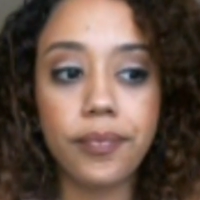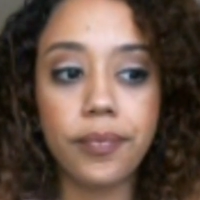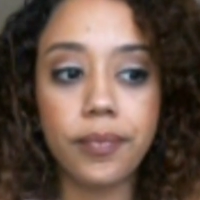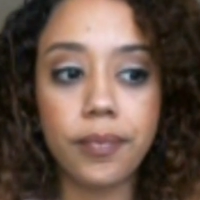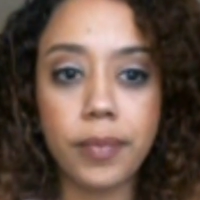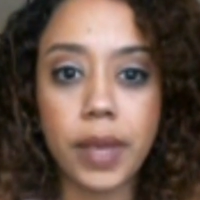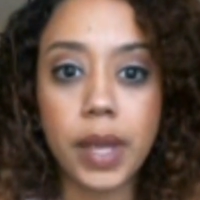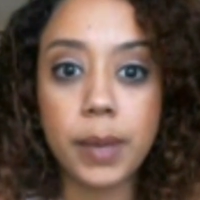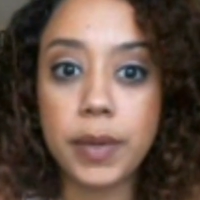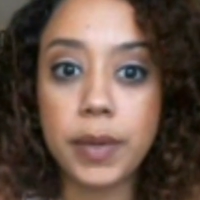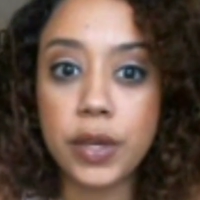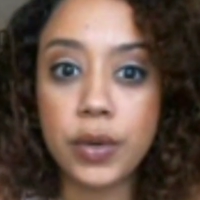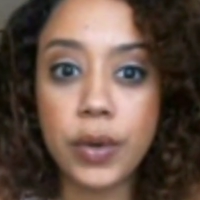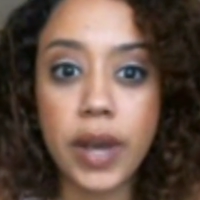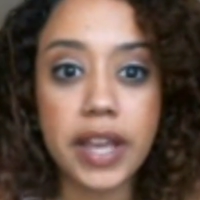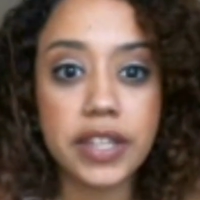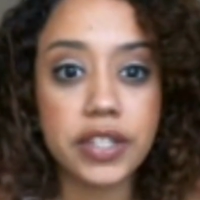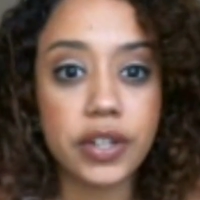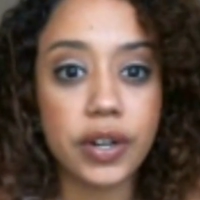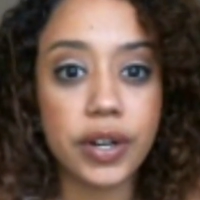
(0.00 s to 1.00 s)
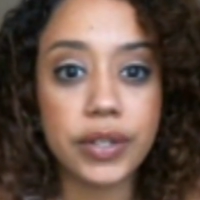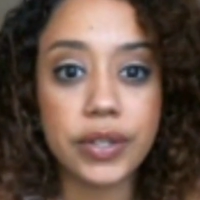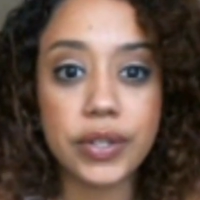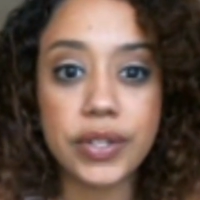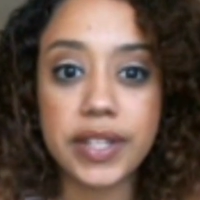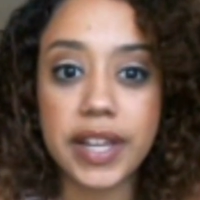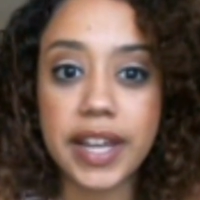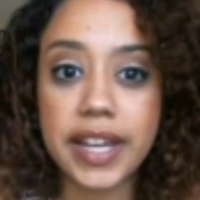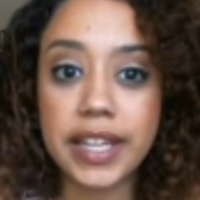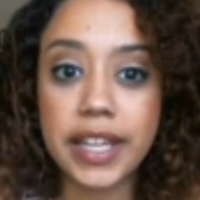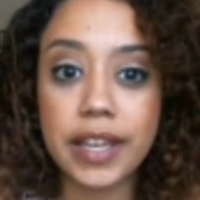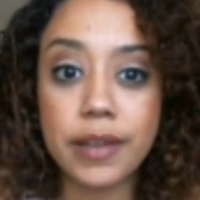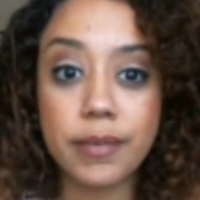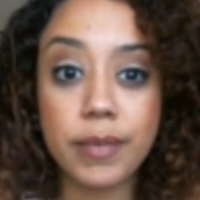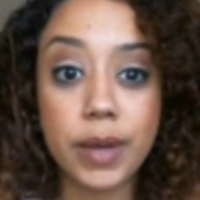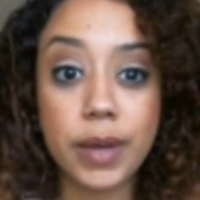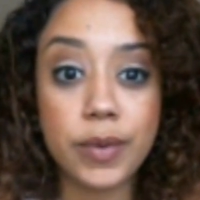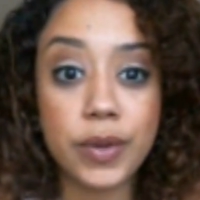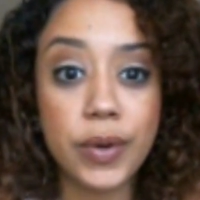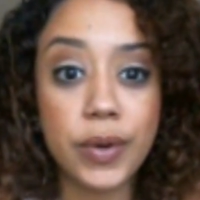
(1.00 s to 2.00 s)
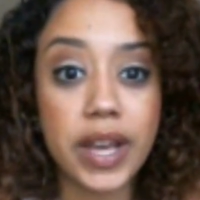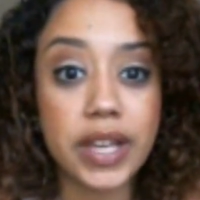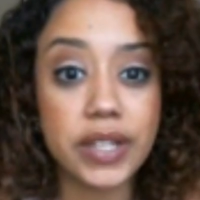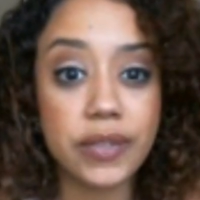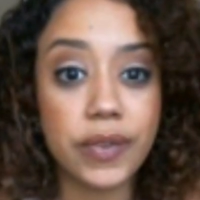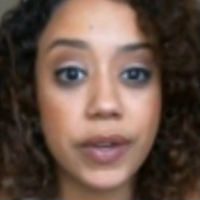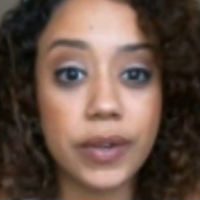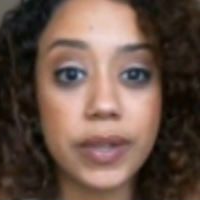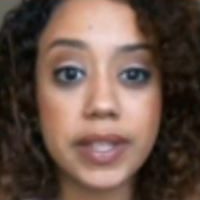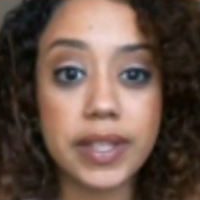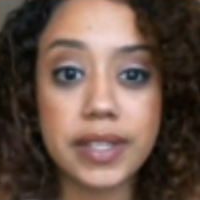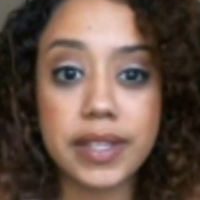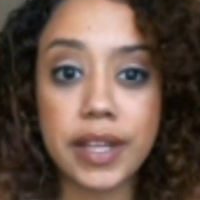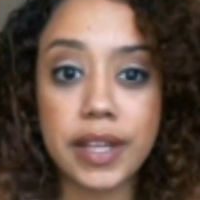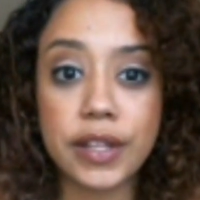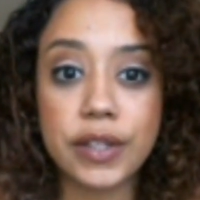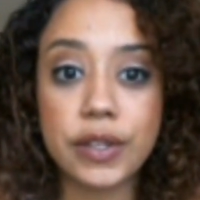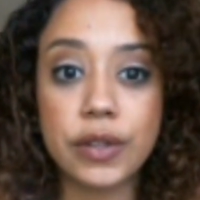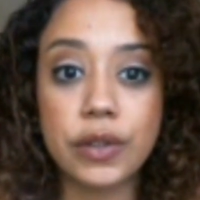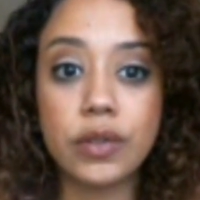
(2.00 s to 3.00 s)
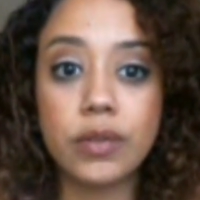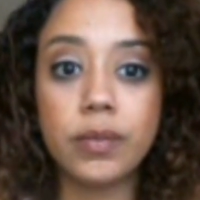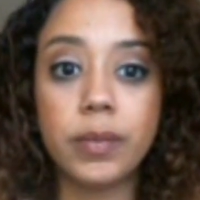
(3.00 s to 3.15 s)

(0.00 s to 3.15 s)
maybe you guys are understanding it. Maybe you guys feel this thing too.